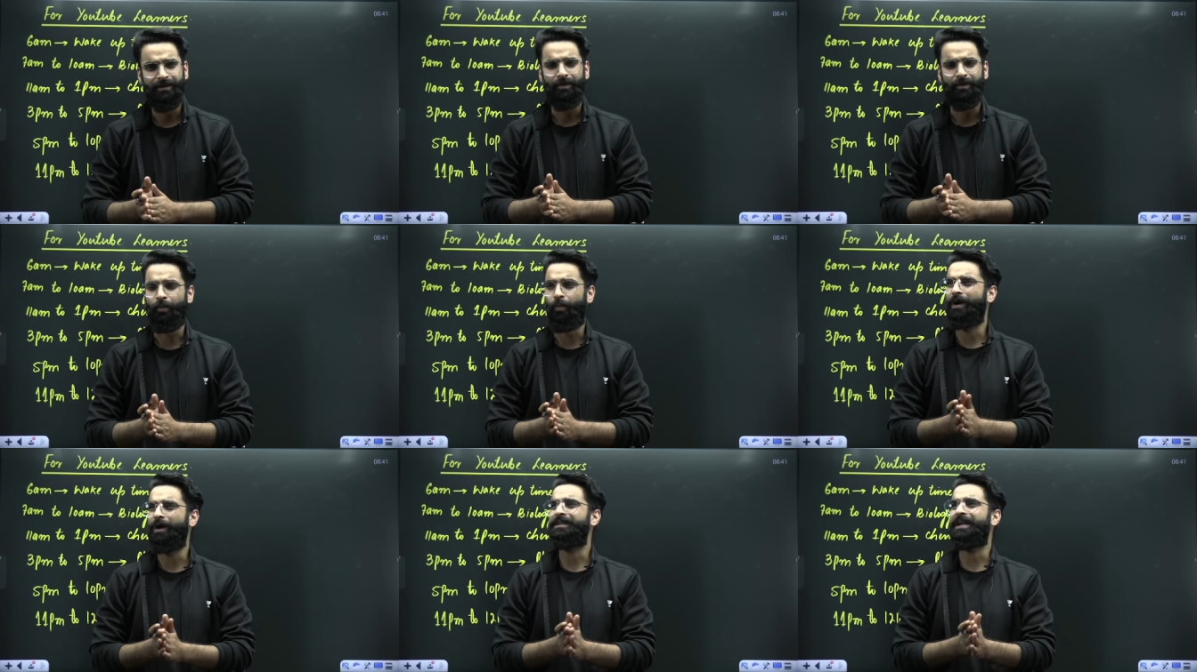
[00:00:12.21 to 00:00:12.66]

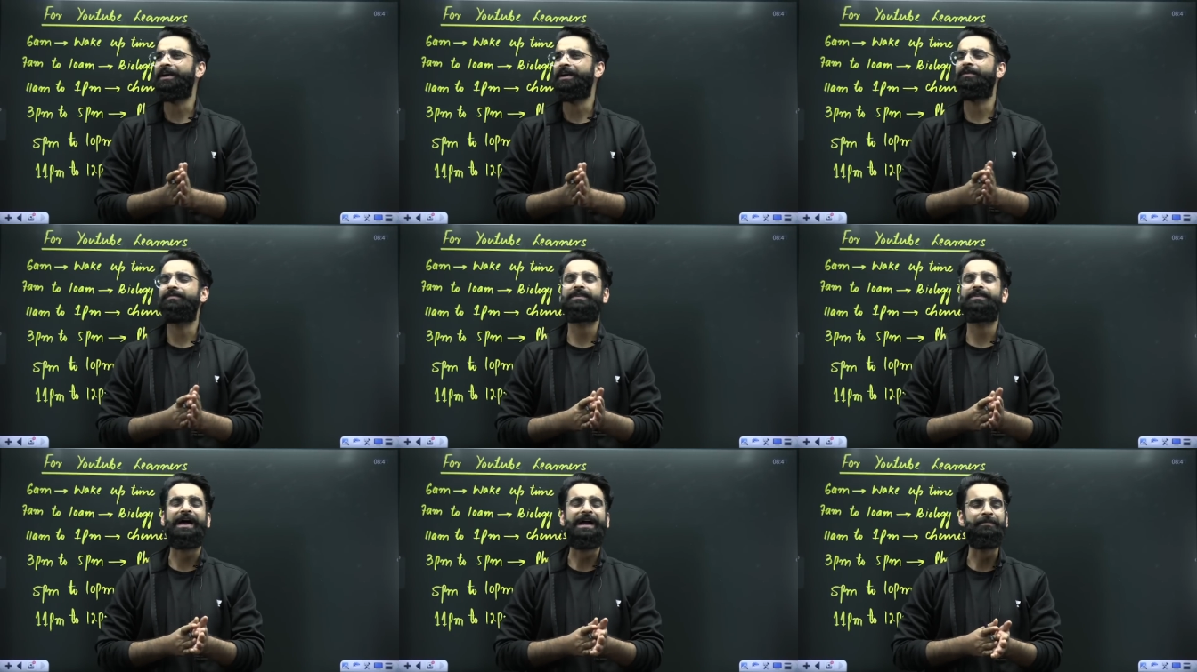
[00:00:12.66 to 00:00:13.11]
what kind
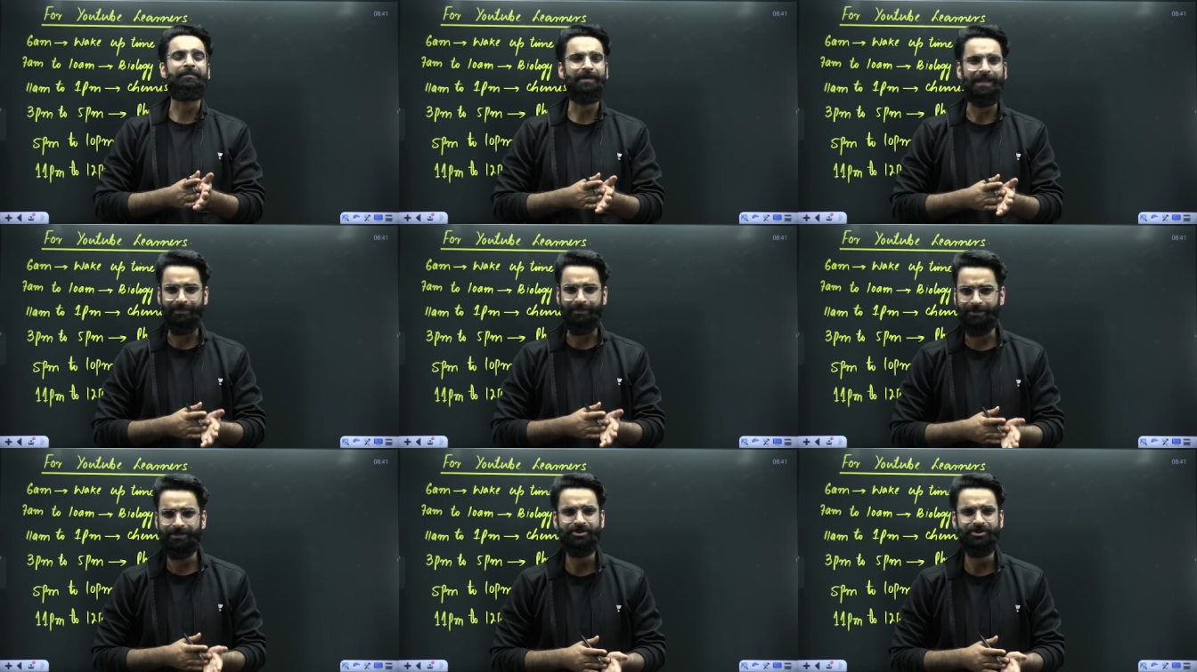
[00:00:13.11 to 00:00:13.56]
of
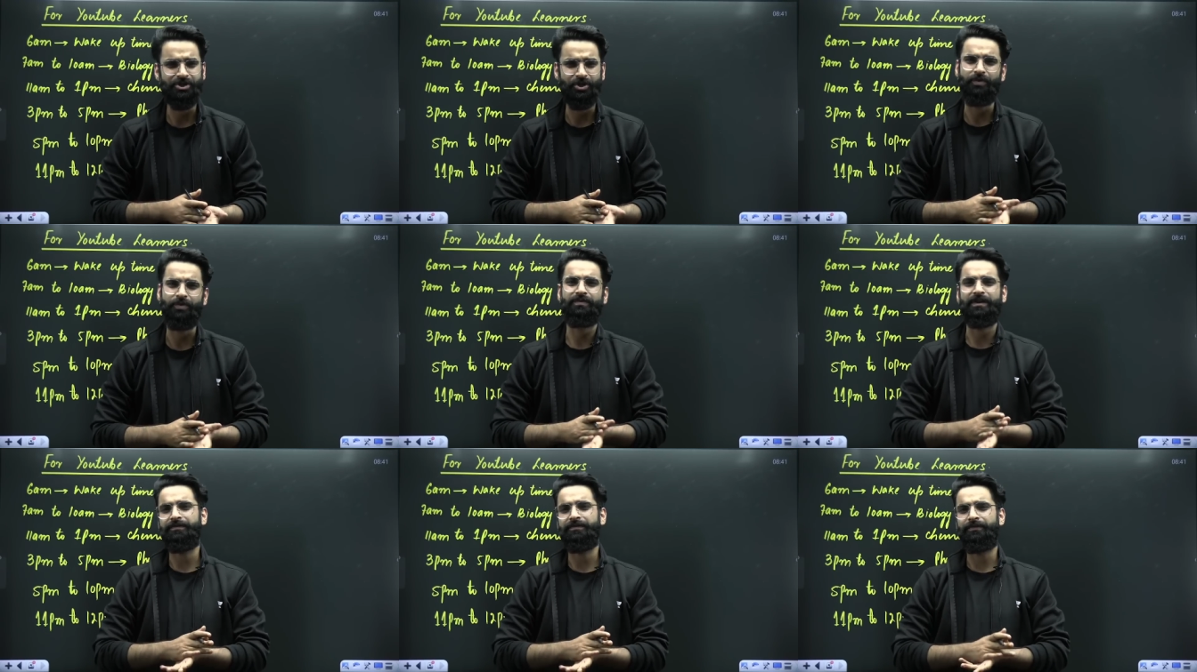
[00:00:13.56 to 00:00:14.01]
timetable
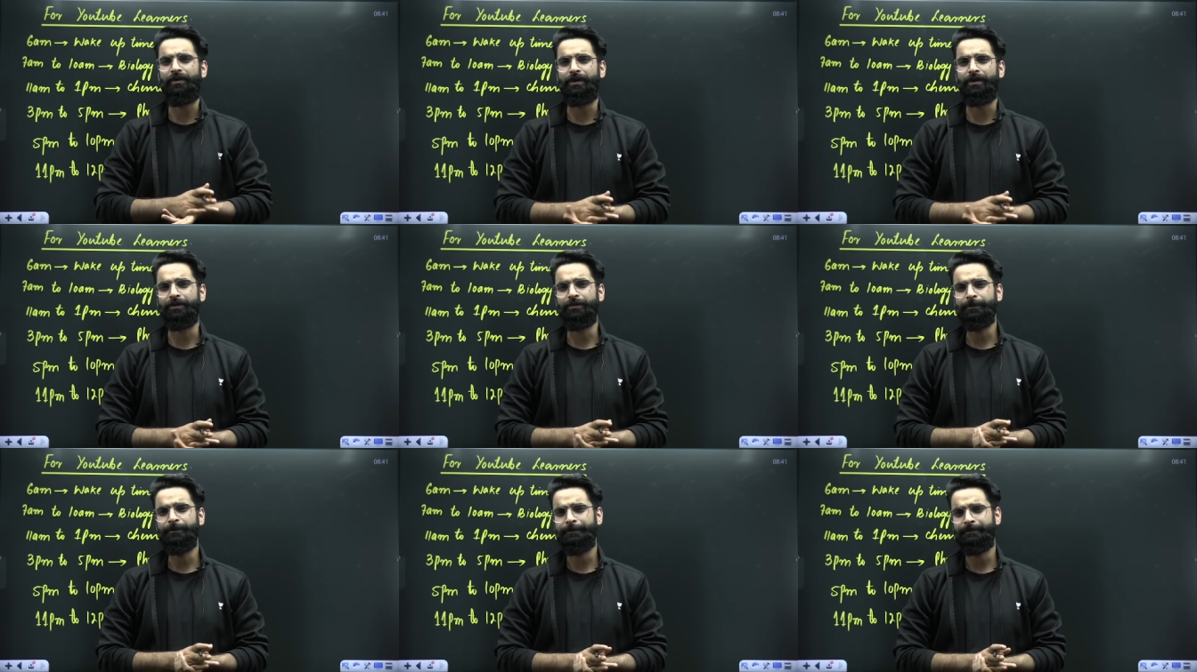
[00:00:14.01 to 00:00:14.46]
should we
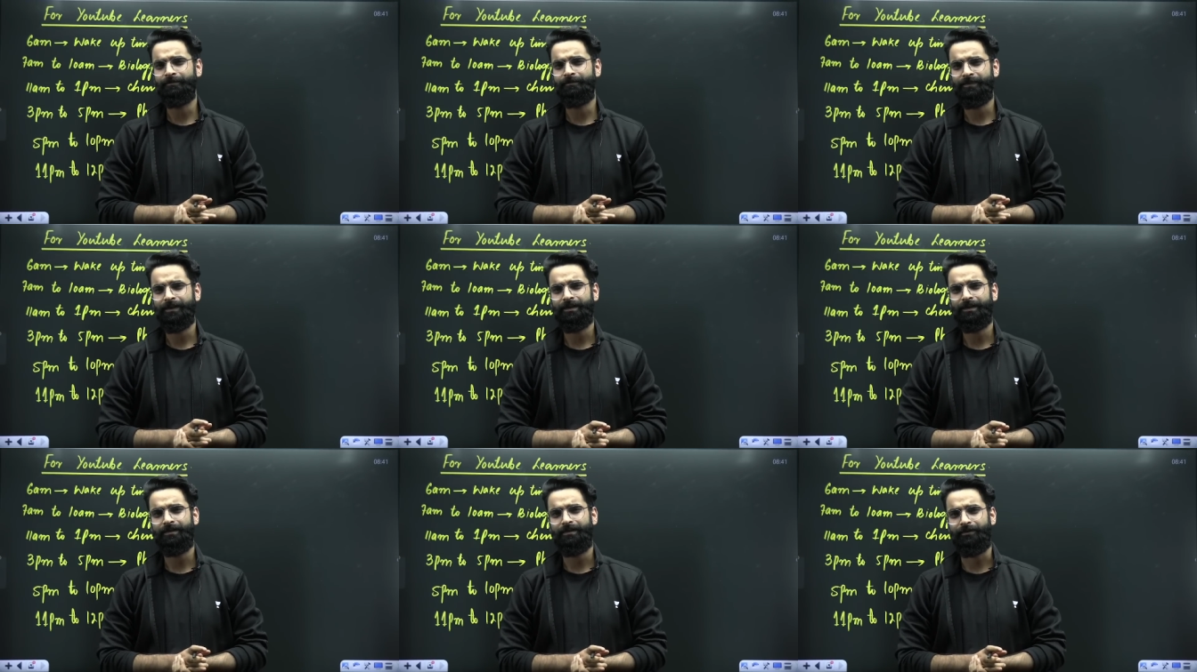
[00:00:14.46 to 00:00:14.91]
follow,
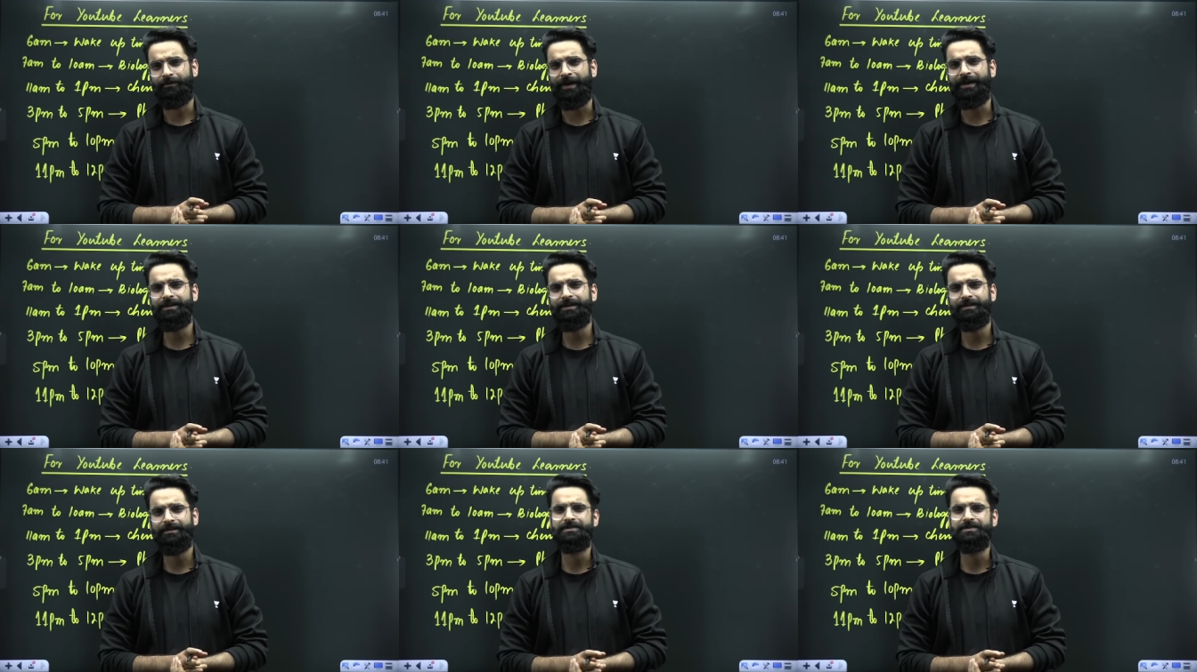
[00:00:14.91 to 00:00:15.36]
right?